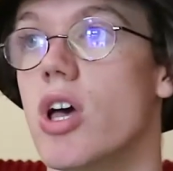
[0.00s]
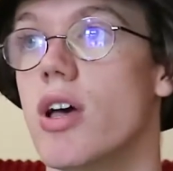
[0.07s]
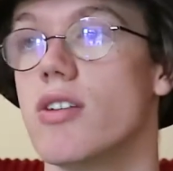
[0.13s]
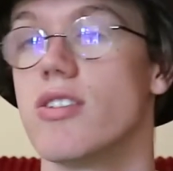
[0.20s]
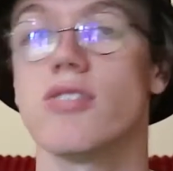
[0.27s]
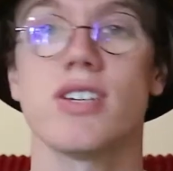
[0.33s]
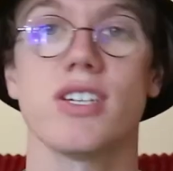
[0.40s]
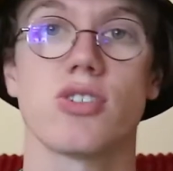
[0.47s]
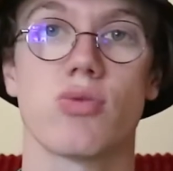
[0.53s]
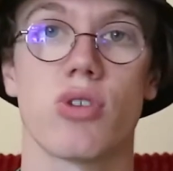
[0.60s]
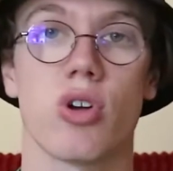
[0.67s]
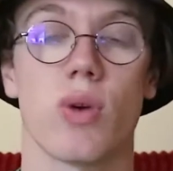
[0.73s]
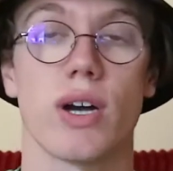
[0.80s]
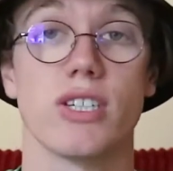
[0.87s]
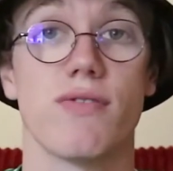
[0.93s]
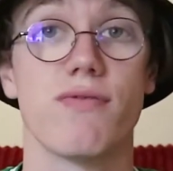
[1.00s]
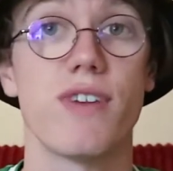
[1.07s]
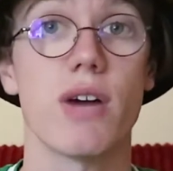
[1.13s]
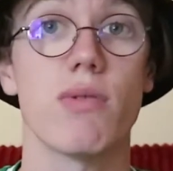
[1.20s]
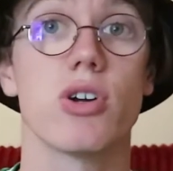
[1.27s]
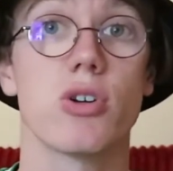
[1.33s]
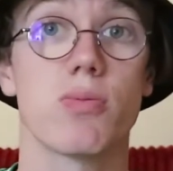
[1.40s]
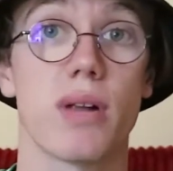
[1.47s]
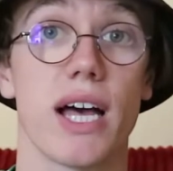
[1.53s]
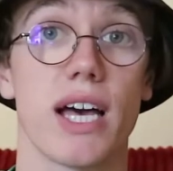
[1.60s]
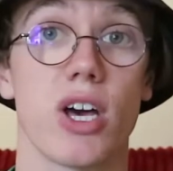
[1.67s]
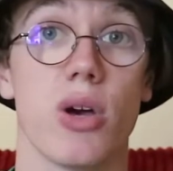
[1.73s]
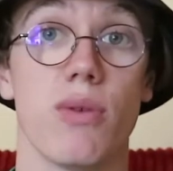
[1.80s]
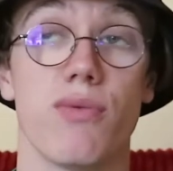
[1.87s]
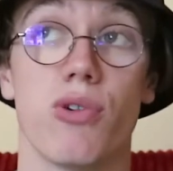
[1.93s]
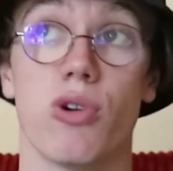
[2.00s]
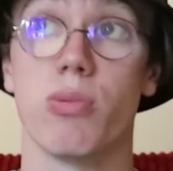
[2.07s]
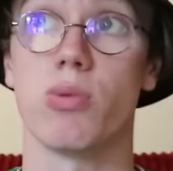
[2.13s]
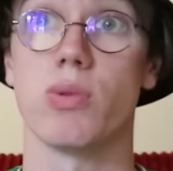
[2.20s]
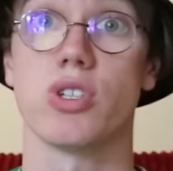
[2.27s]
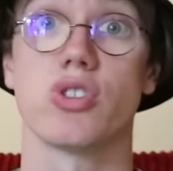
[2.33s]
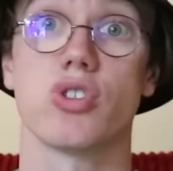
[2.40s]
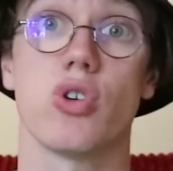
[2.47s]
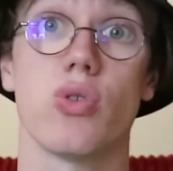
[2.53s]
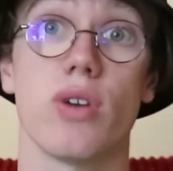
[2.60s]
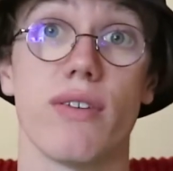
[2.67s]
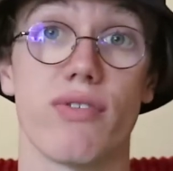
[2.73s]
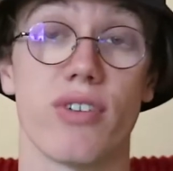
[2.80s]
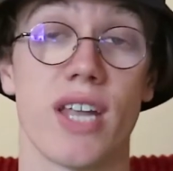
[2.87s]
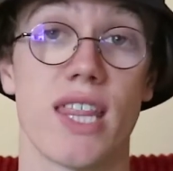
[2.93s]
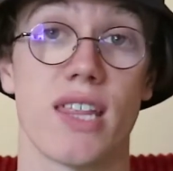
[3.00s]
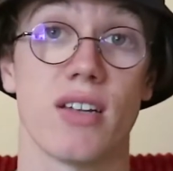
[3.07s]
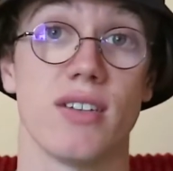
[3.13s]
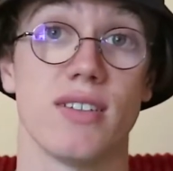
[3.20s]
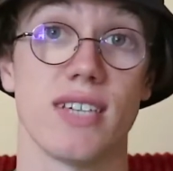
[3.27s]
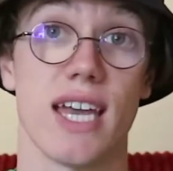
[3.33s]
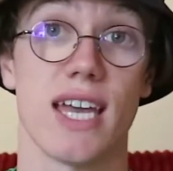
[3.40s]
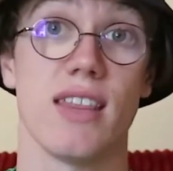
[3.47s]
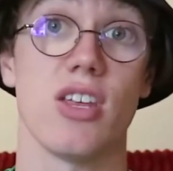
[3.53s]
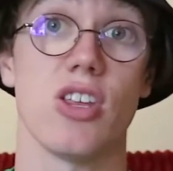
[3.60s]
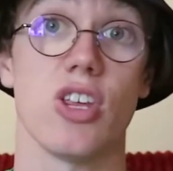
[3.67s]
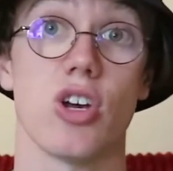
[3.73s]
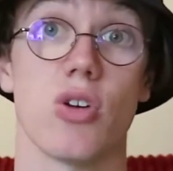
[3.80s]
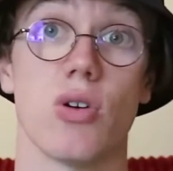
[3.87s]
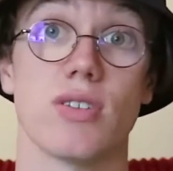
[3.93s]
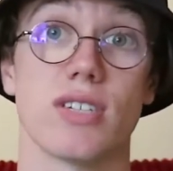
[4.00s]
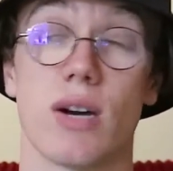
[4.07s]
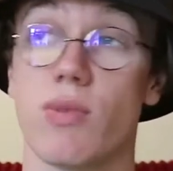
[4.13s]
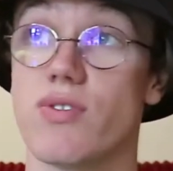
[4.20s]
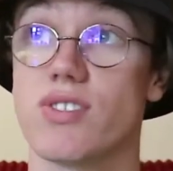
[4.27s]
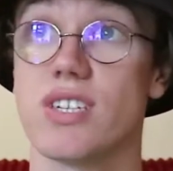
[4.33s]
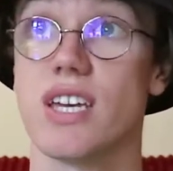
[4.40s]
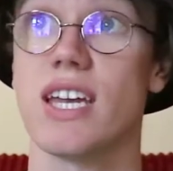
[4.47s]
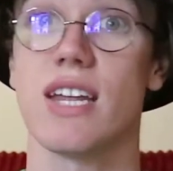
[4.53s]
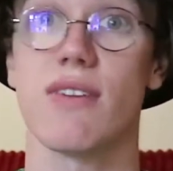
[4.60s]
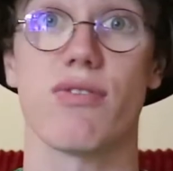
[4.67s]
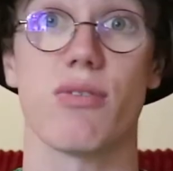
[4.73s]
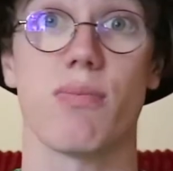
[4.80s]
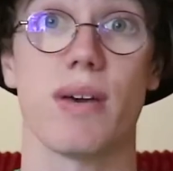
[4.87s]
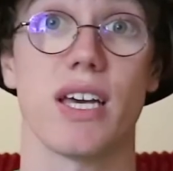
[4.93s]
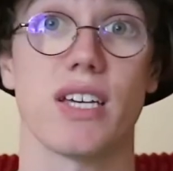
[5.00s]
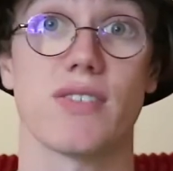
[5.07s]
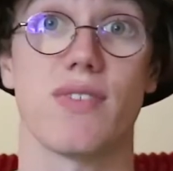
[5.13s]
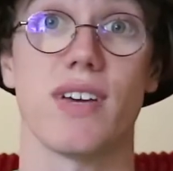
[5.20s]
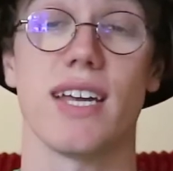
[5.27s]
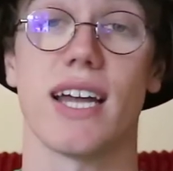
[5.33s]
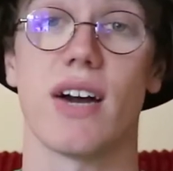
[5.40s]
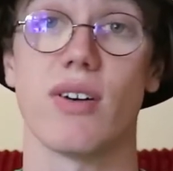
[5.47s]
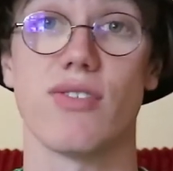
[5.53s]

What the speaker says: Don't take this the wrong way, he's a very good player going forward, but we saw it for Netherlands in the Euros, and we've seen it for PSV now.